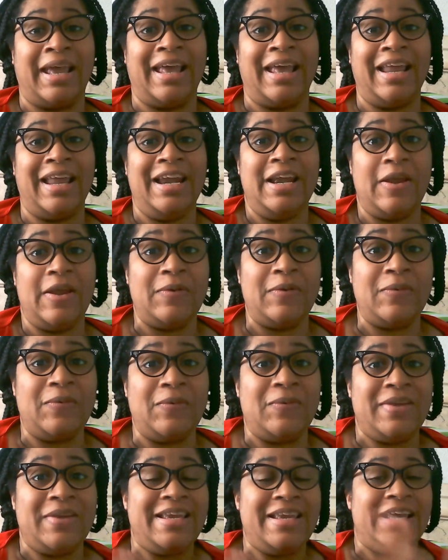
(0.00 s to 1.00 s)

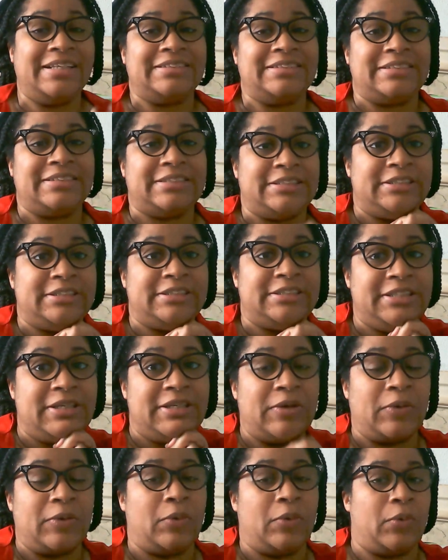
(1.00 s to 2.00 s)
Hello, yes,
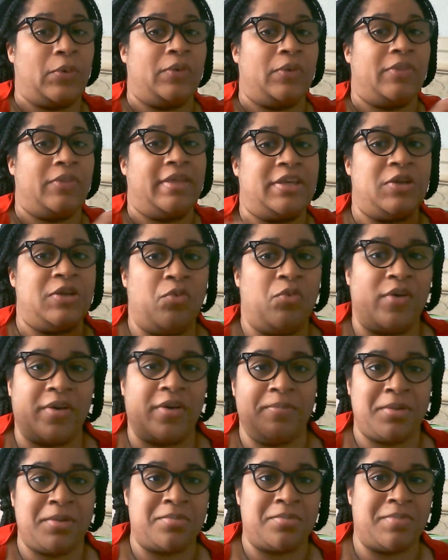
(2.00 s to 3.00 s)
so thank you.
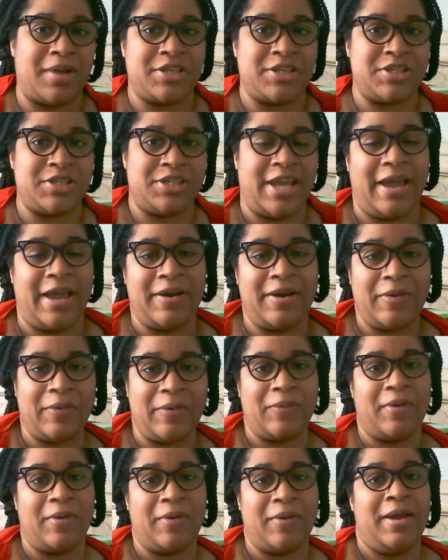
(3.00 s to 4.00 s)
Welcome to my
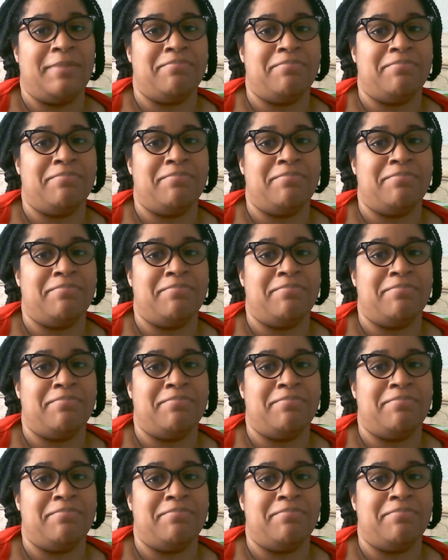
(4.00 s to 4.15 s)
channel.